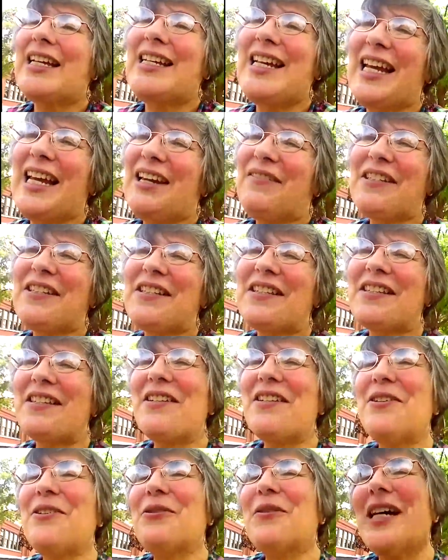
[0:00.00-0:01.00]
David's
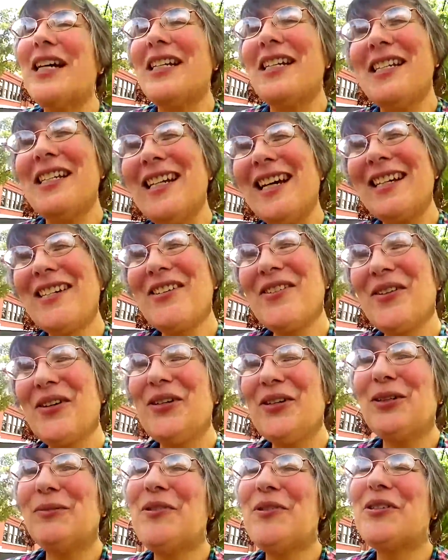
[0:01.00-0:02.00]
new
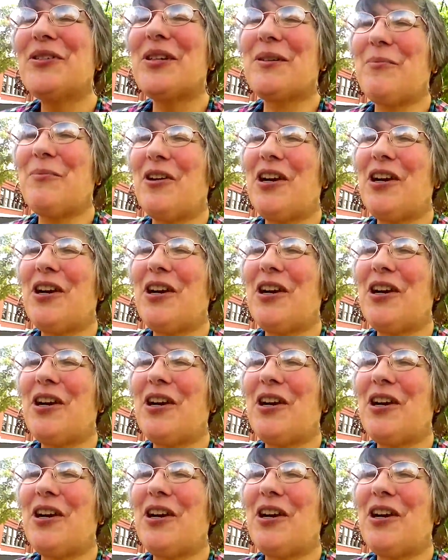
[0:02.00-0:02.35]
industrial music